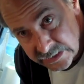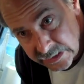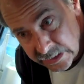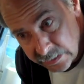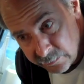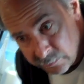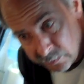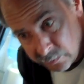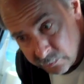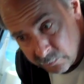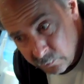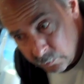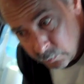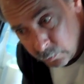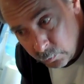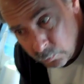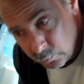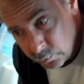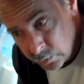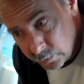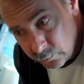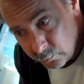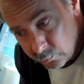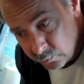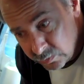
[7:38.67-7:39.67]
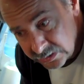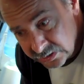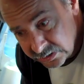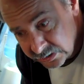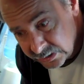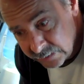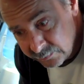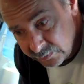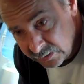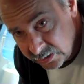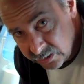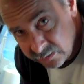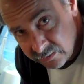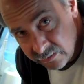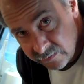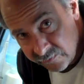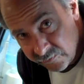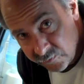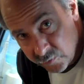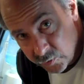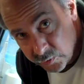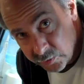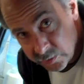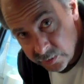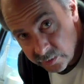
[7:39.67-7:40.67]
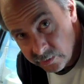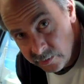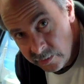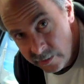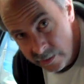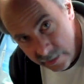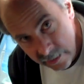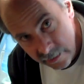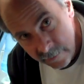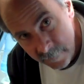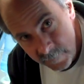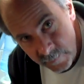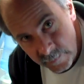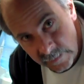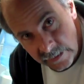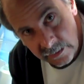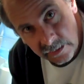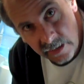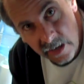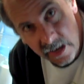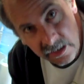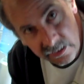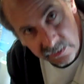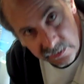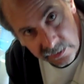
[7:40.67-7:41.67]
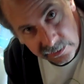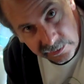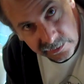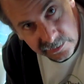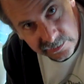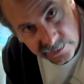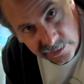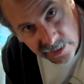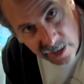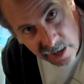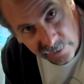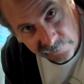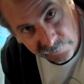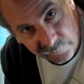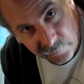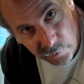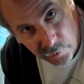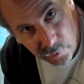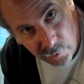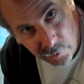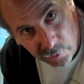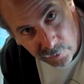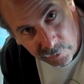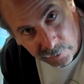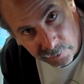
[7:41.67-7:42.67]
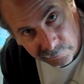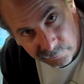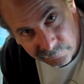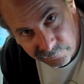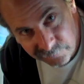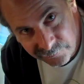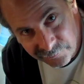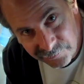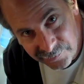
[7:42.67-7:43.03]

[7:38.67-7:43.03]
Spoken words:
say, well, what should I be looking for? Anything that's not fuel.